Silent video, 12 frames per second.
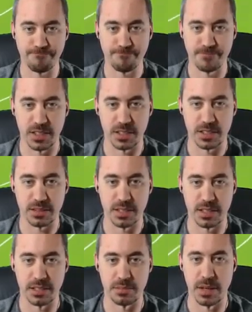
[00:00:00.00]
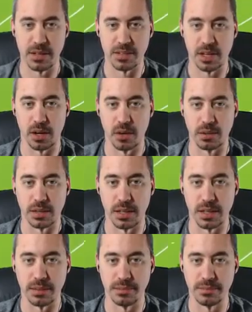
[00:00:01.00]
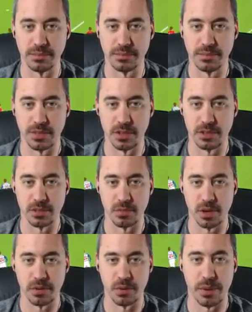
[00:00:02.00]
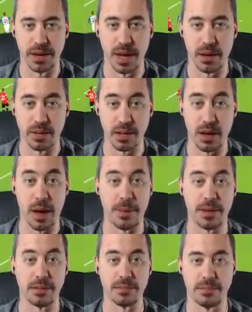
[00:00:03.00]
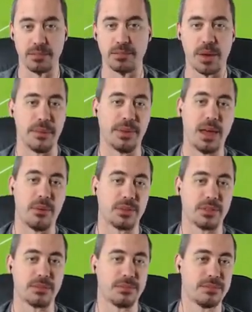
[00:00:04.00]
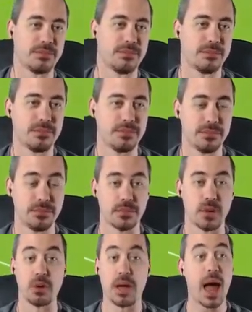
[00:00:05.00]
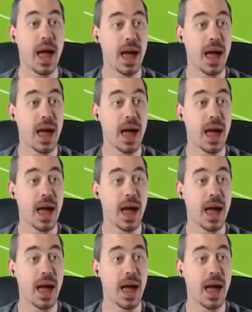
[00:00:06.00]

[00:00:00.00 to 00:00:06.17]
This this smells like a goal, doesn't it? They're just working their way down. He, I mean, I mean that was okay.